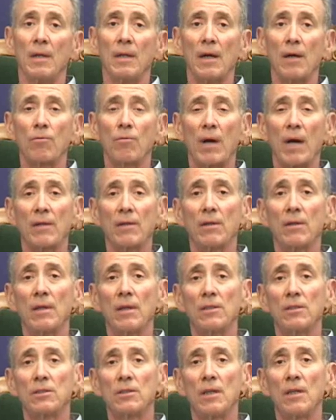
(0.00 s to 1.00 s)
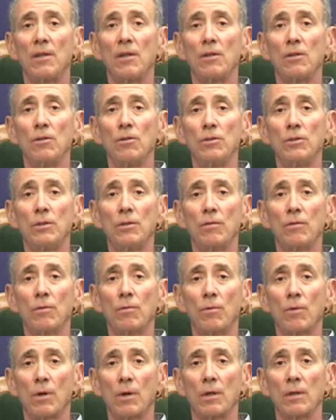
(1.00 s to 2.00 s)
that rather than see the illusion of the
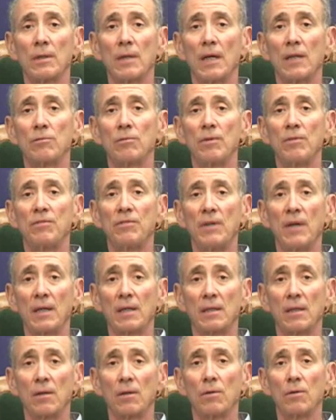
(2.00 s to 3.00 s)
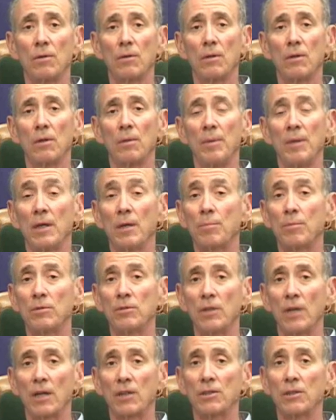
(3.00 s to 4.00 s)
world as reflecting or being a
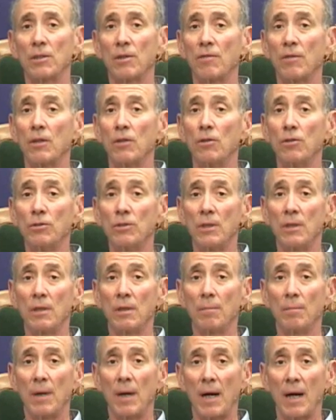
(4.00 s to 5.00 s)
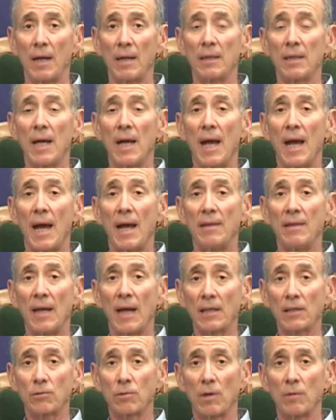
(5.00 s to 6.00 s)
projection of the illusion in the mind, and
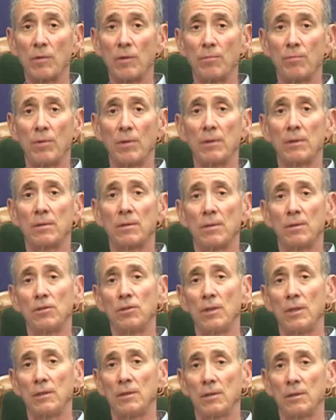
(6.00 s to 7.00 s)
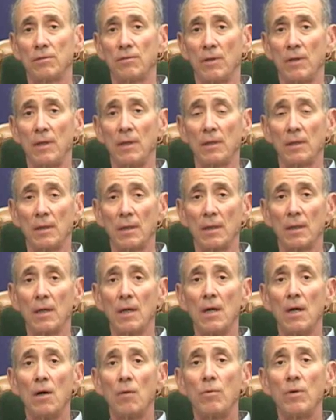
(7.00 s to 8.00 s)
that's what we bring to Jesus for healing,
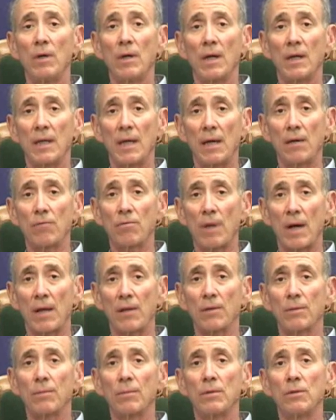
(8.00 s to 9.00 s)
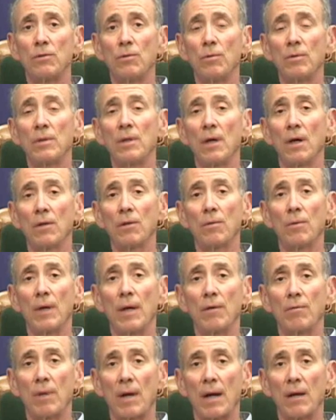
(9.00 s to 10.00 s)
we again rather do it the other
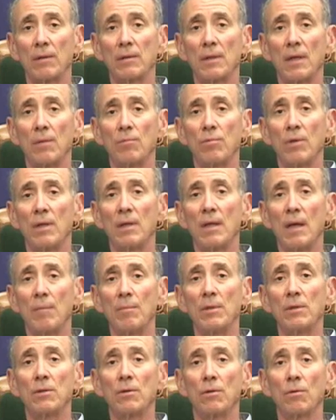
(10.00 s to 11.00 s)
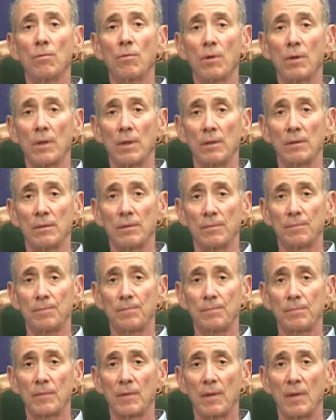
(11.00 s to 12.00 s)
way around and bring them into the world,
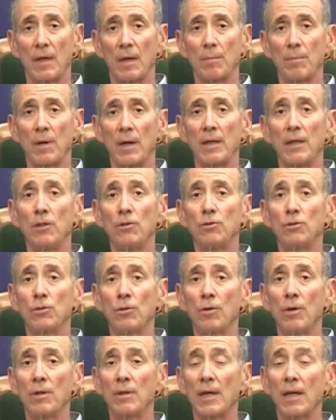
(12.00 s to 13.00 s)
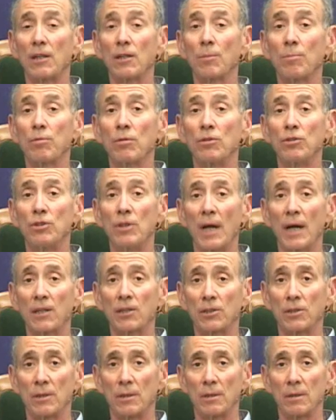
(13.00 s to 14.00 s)
thereby ensuring that the
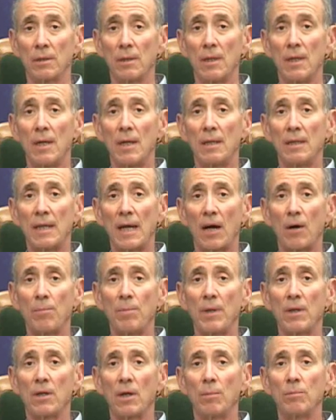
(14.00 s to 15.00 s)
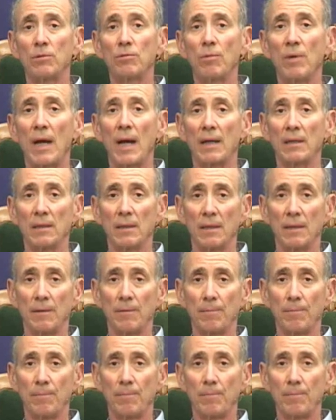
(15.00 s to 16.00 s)
projection now becomes reality.